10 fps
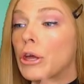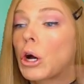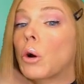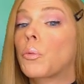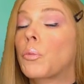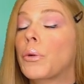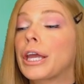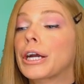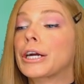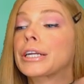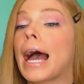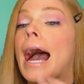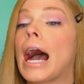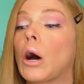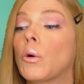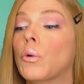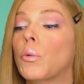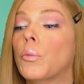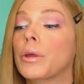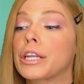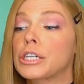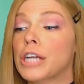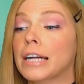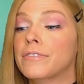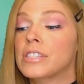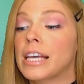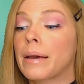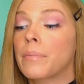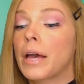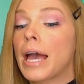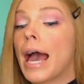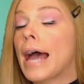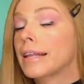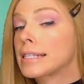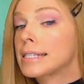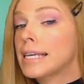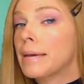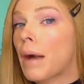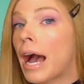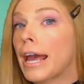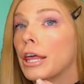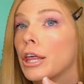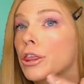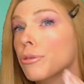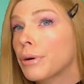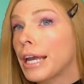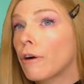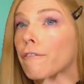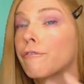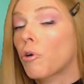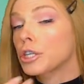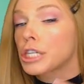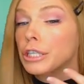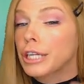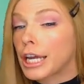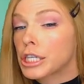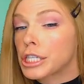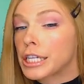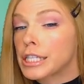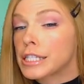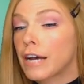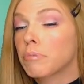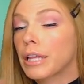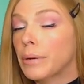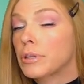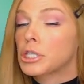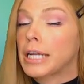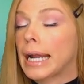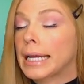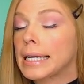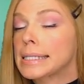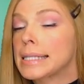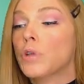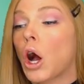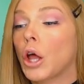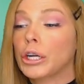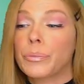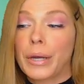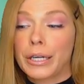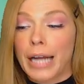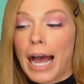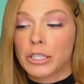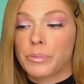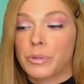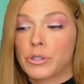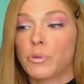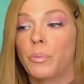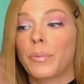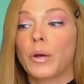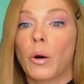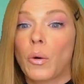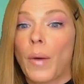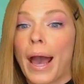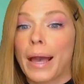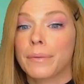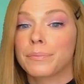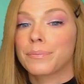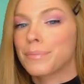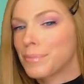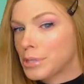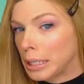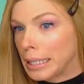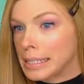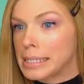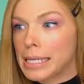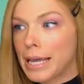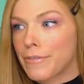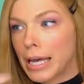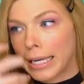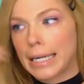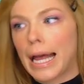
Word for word: the weird out with an attractive Sim, and let's see by 3 or 4 generations of playing with genetics, all her weird attributes will go away. So let's see if that can